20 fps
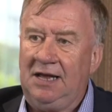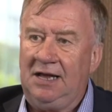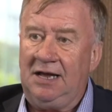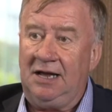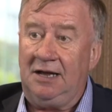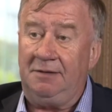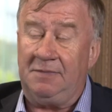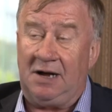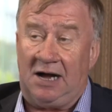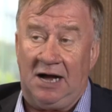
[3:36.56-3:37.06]

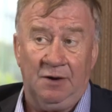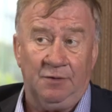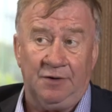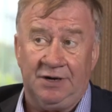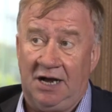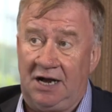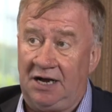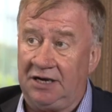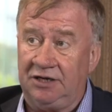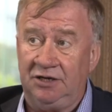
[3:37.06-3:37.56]
I
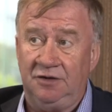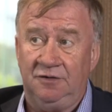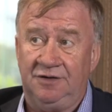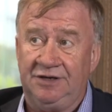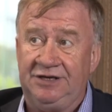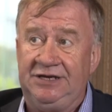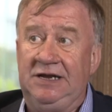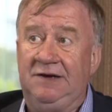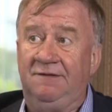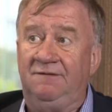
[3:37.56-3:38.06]
would argue
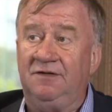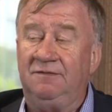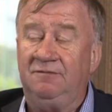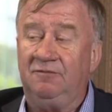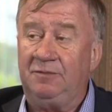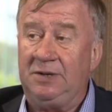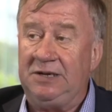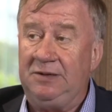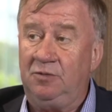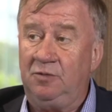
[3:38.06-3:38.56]
that
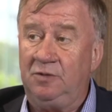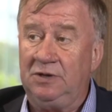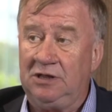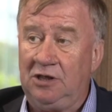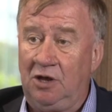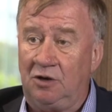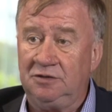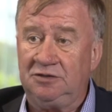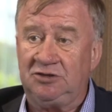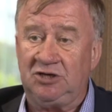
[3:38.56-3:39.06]
even people with
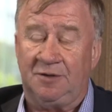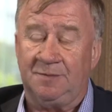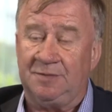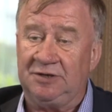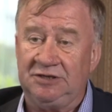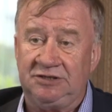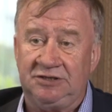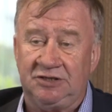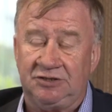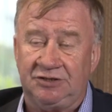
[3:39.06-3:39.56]
long-term
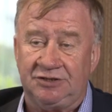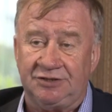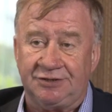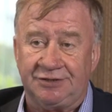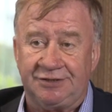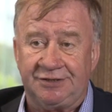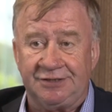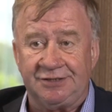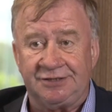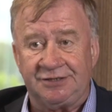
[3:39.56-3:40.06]

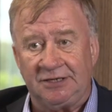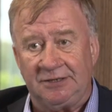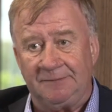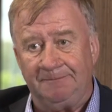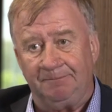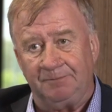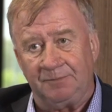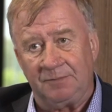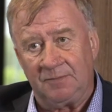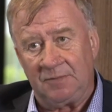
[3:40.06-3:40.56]
conditions, there's
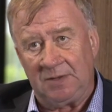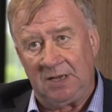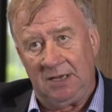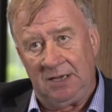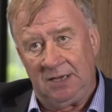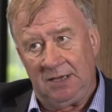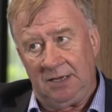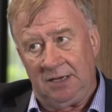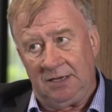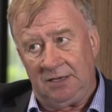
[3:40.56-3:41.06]
some
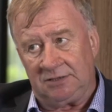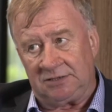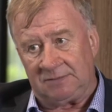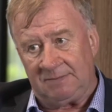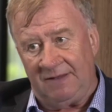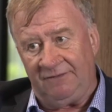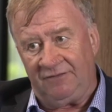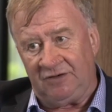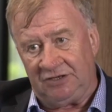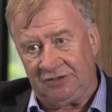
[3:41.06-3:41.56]

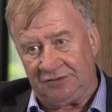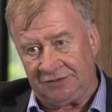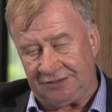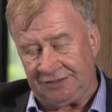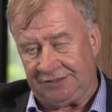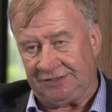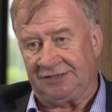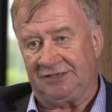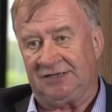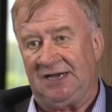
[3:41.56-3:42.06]

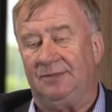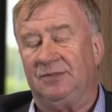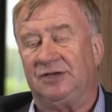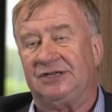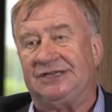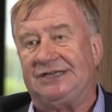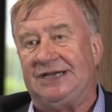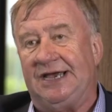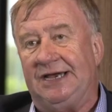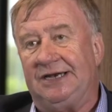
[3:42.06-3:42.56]
evidence in
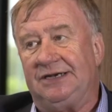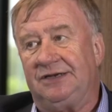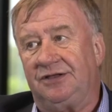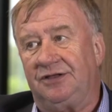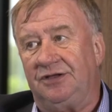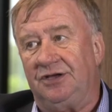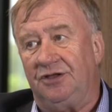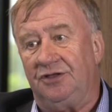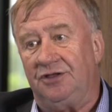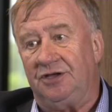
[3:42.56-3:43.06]
Somerset
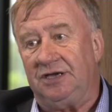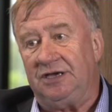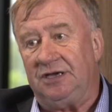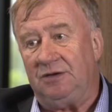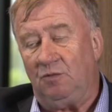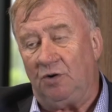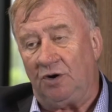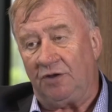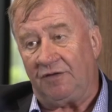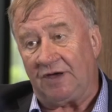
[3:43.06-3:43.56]
that
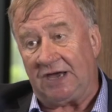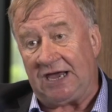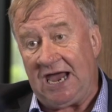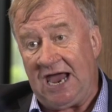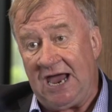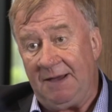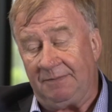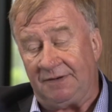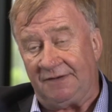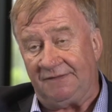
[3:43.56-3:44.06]
one of the
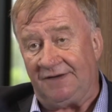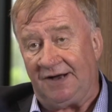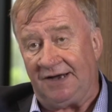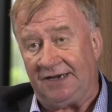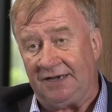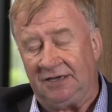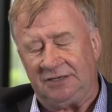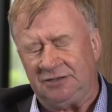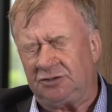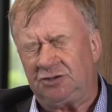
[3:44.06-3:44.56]
care
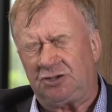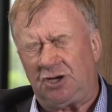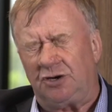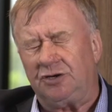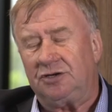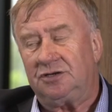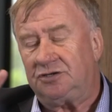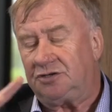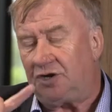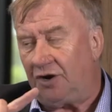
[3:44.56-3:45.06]
providers,
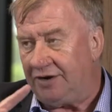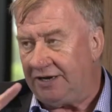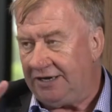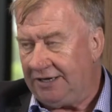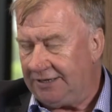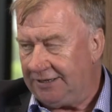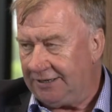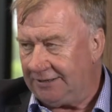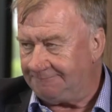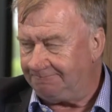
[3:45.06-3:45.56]

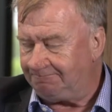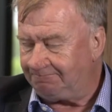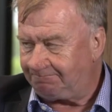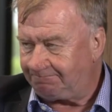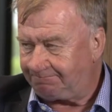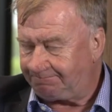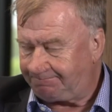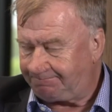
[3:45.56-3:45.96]
in